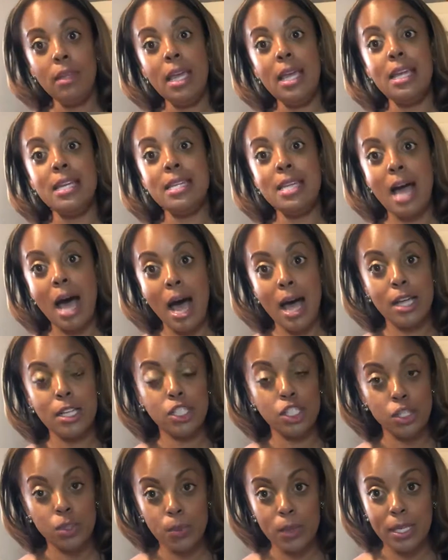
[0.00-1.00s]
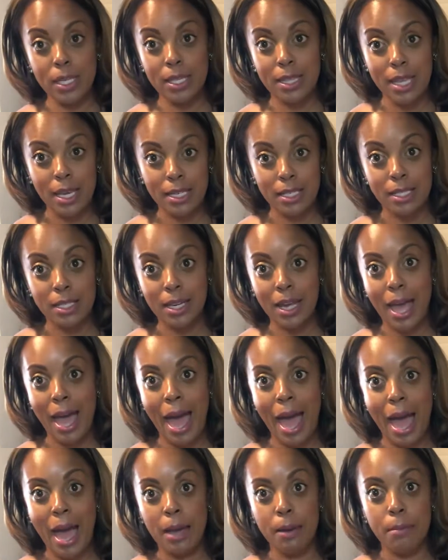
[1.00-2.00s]
and not do anything that's gonna
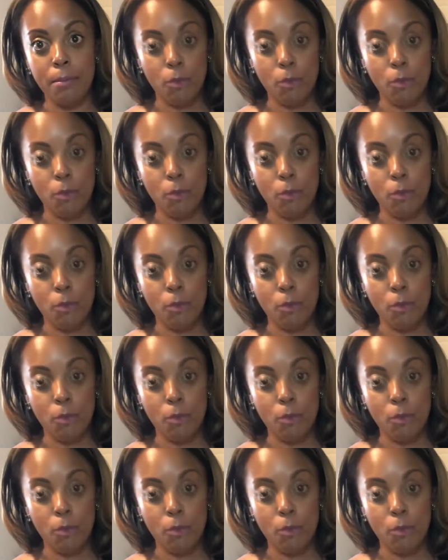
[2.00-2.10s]
add